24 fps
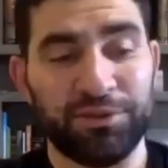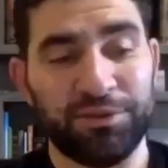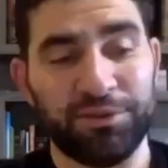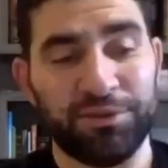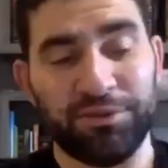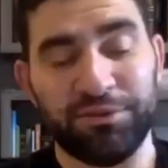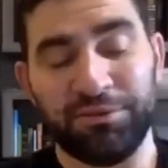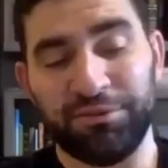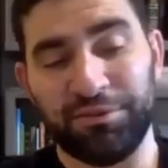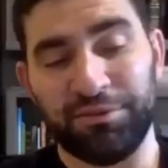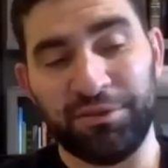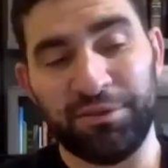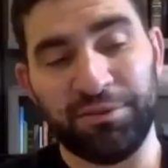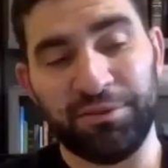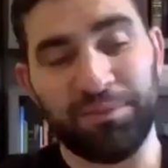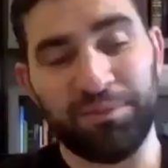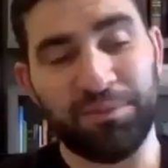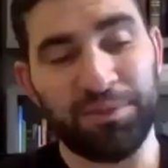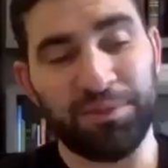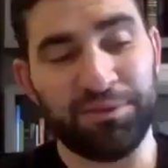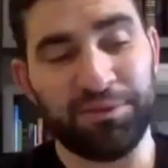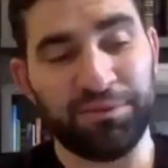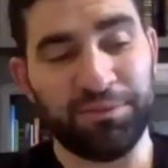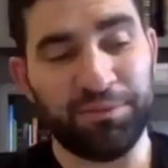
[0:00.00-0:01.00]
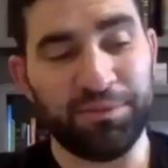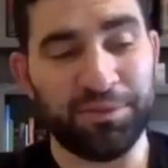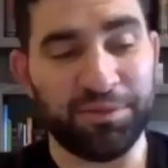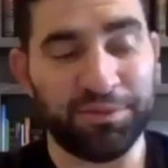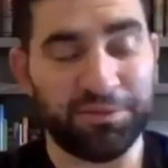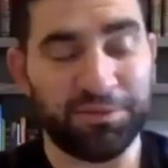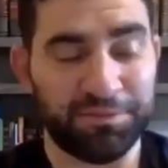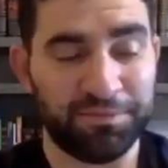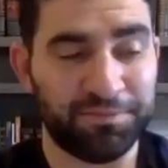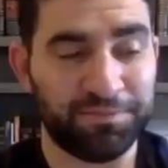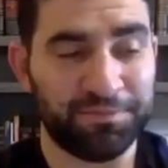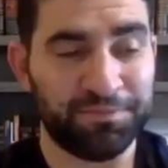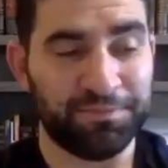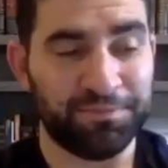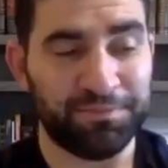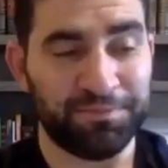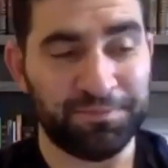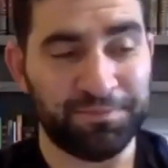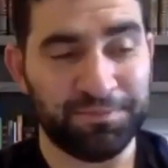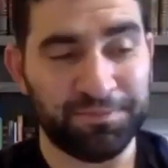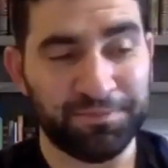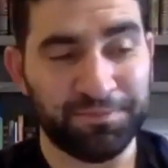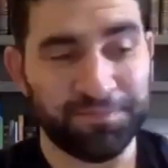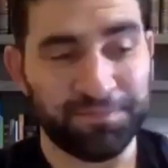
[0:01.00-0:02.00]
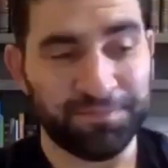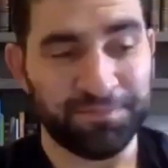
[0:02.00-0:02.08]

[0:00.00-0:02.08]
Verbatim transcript: Uh, that so one one